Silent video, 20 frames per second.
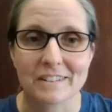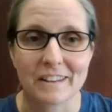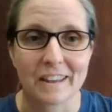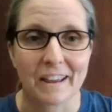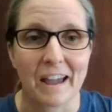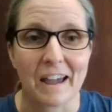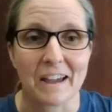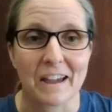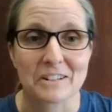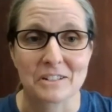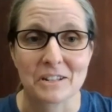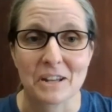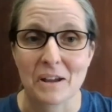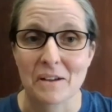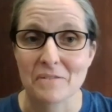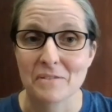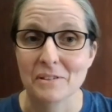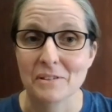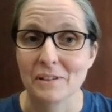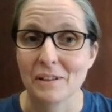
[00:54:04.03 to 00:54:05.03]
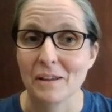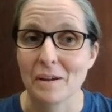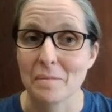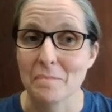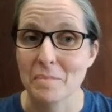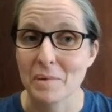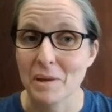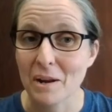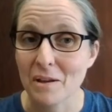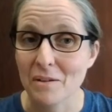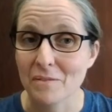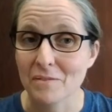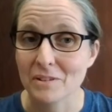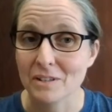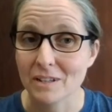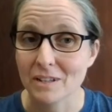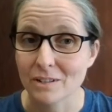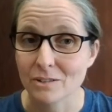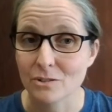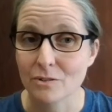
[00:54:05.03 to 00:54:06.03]
like I actually have a bit of a
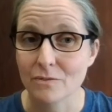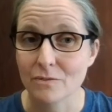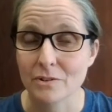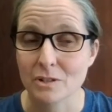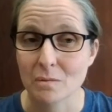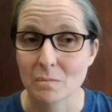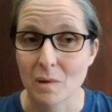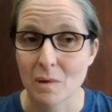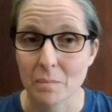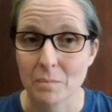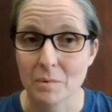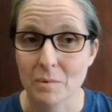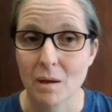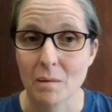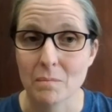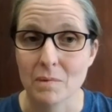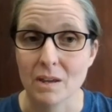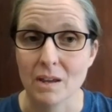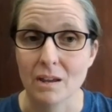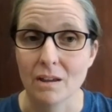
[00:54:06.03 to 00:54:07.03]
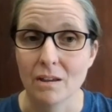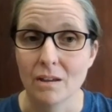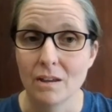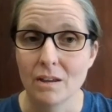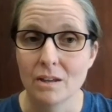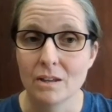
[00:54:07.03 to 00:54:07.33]
teaser for some upcoming